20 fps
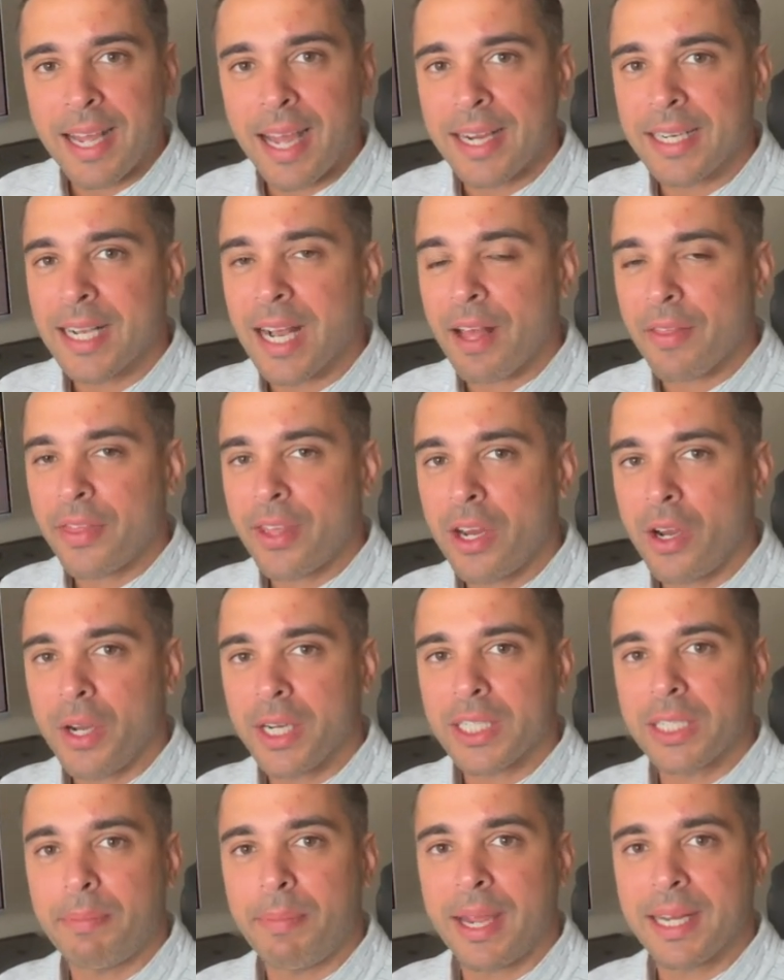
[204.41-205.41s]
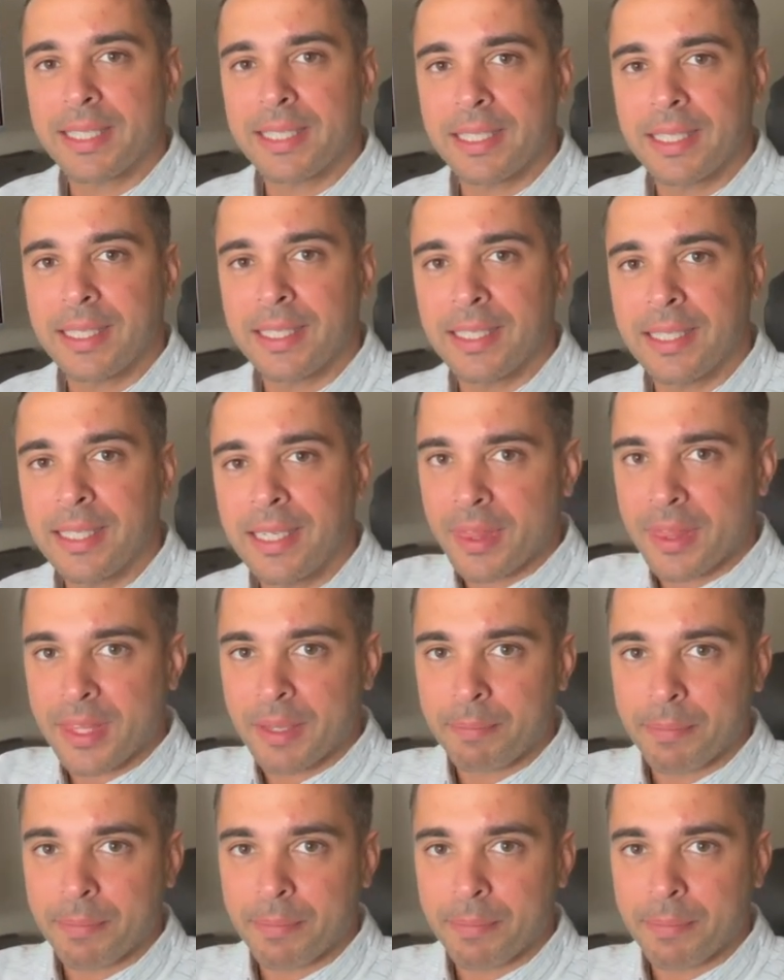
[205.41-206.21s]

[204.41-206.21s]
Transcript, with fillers: I got there expecting the